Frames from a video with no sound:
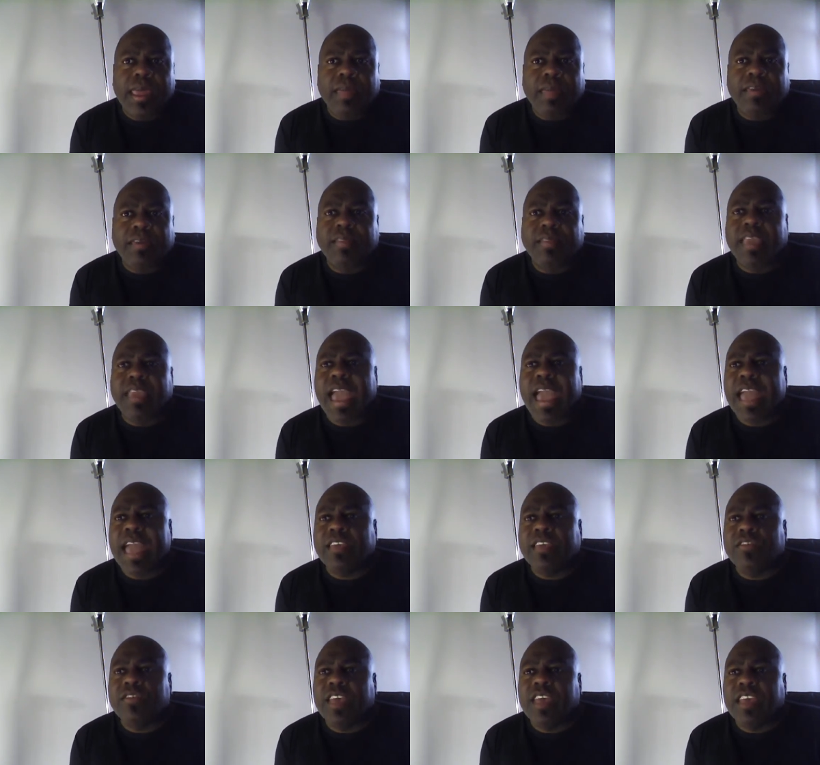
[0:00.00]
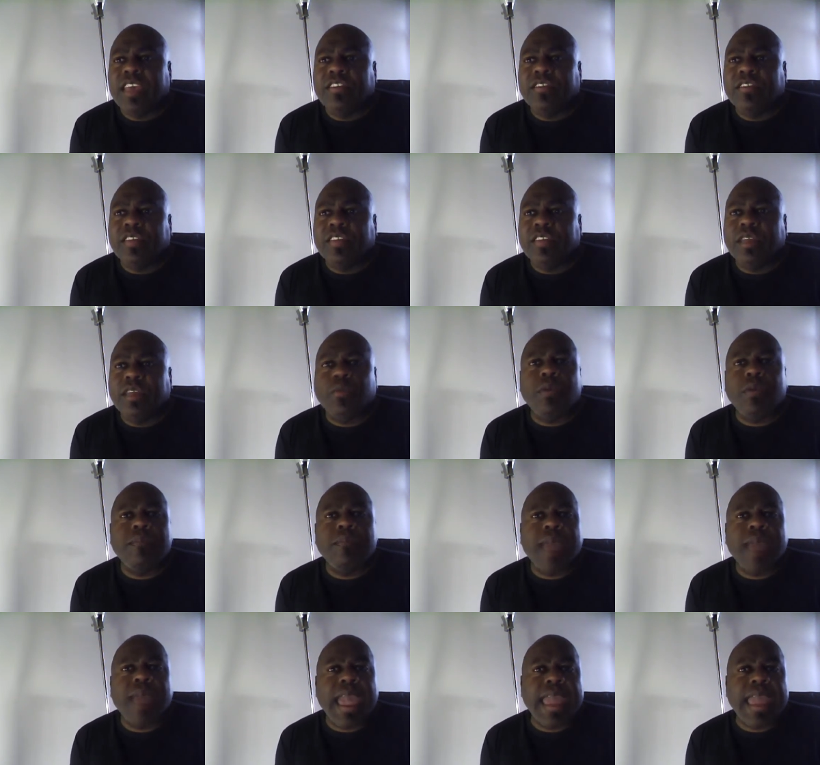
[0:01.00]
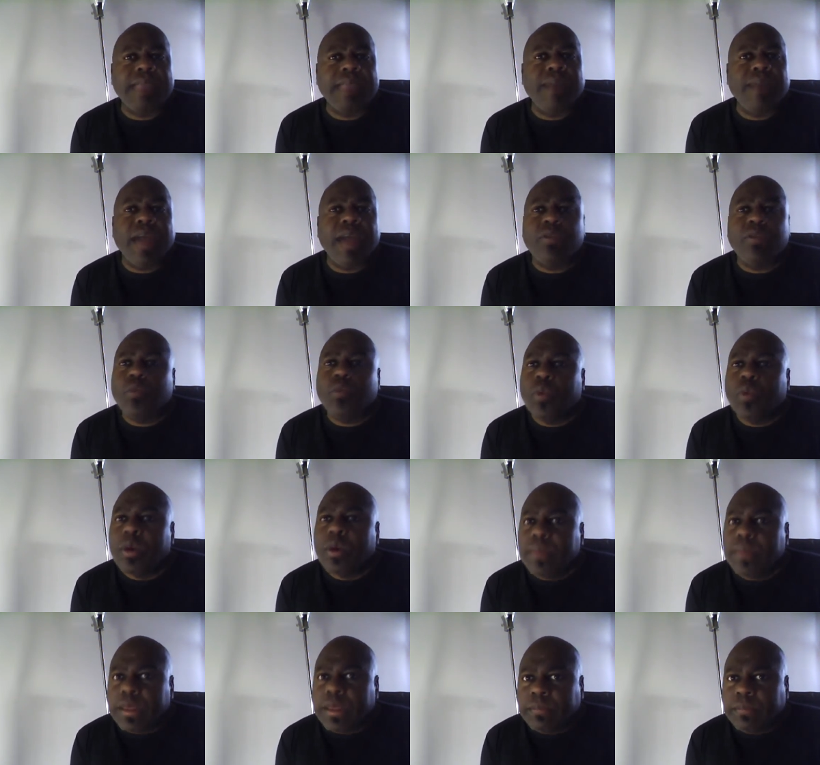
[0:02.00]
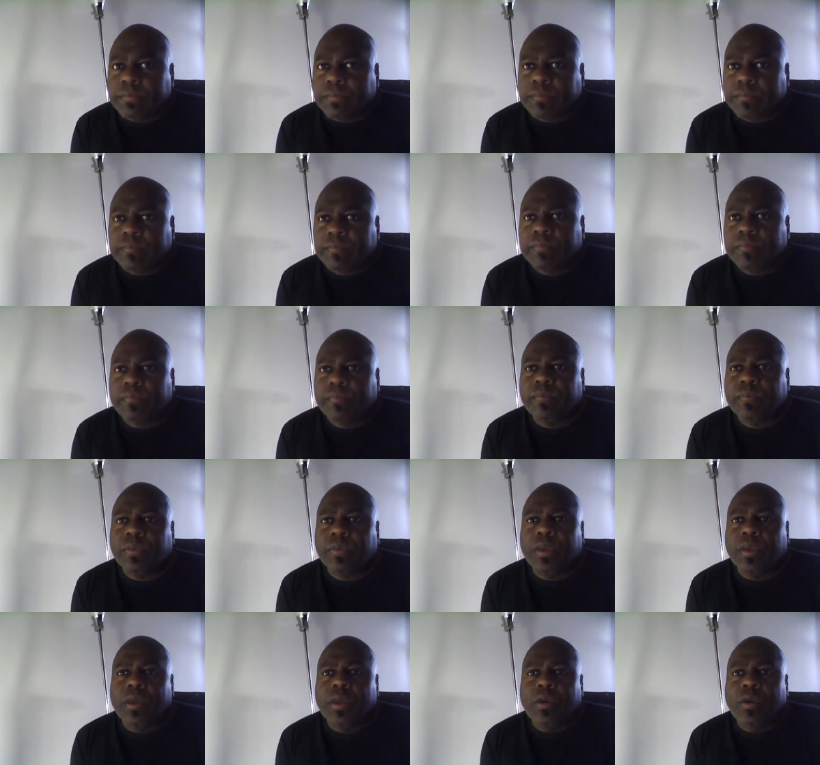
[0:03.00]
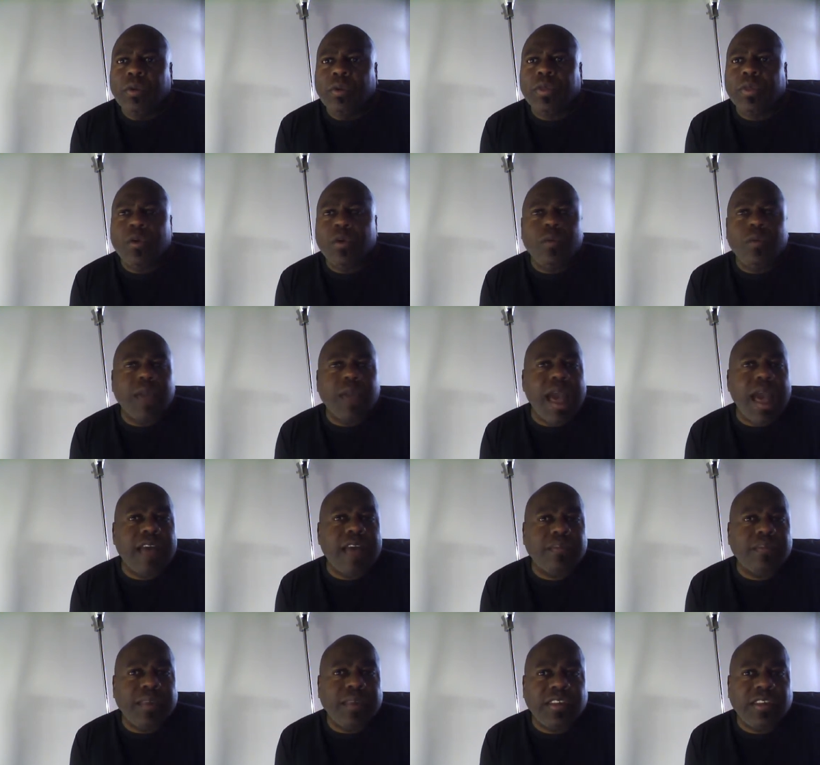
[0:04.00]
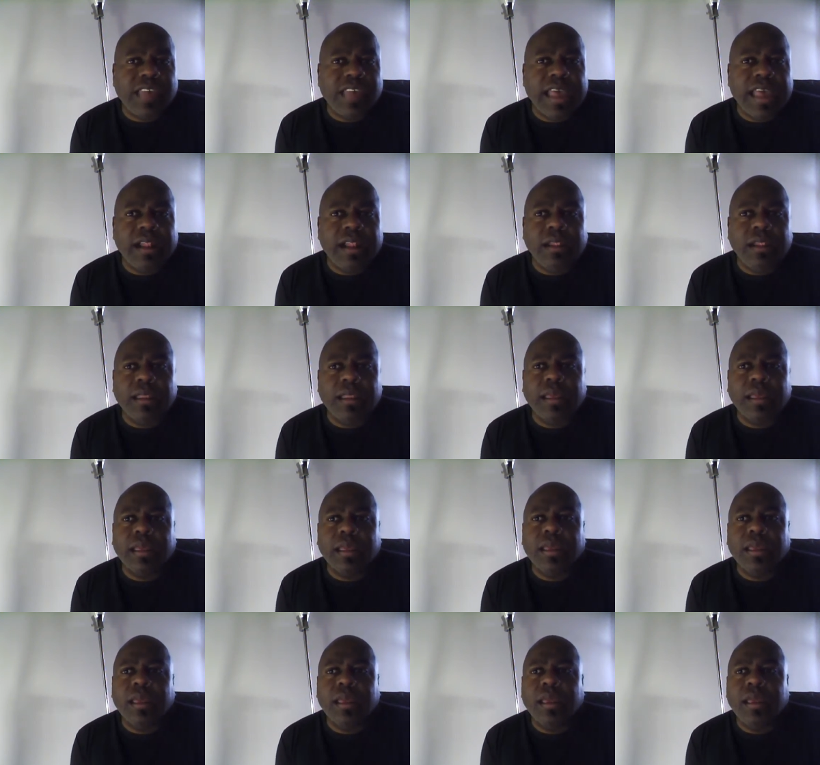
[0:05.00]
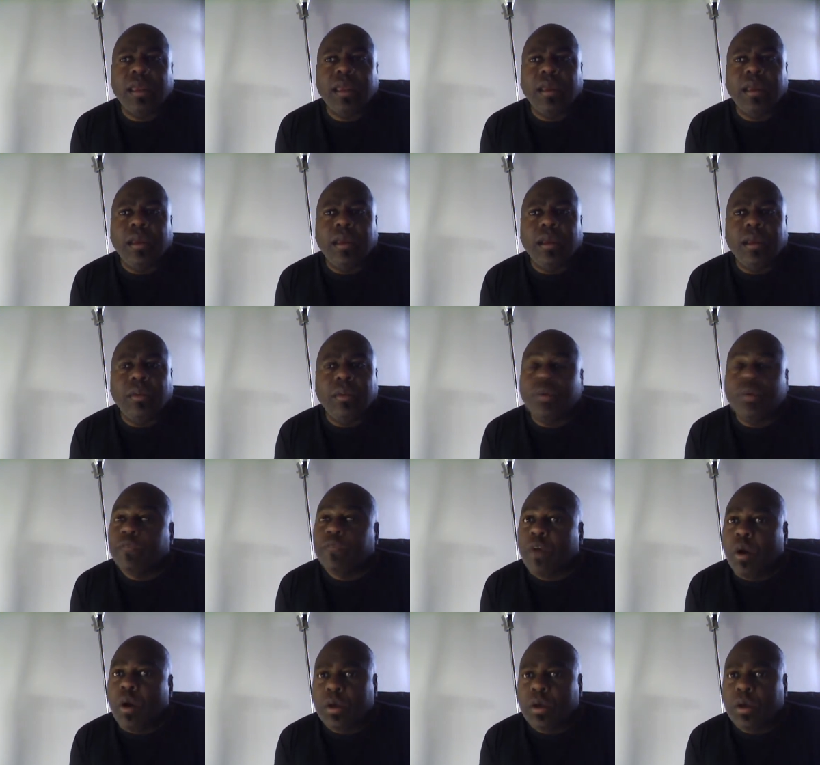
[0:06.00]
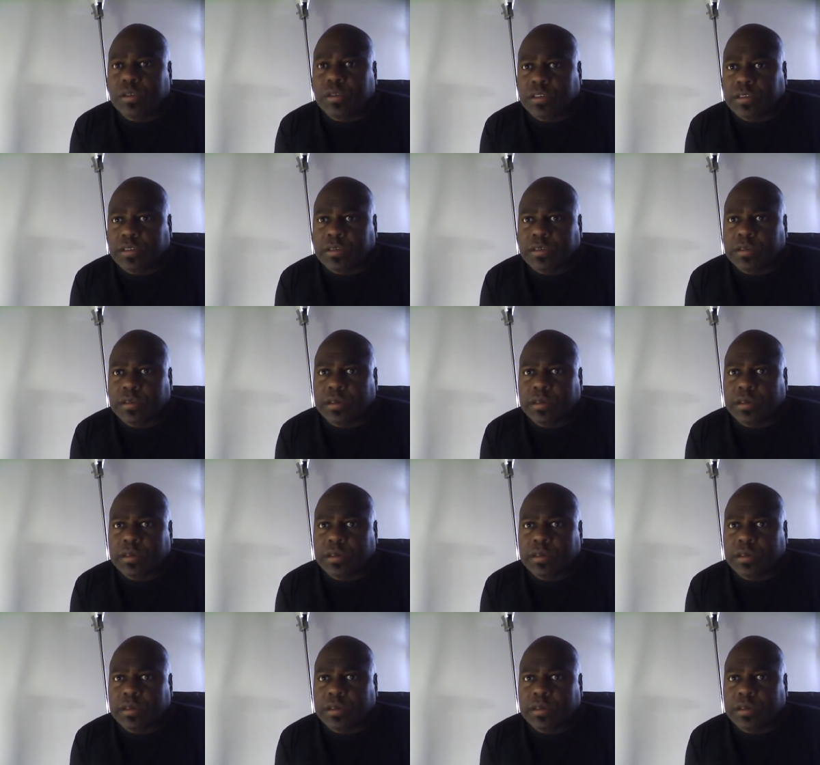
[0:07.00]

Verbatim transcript: that the accusations that were made by the woman with whom Cosby settled were false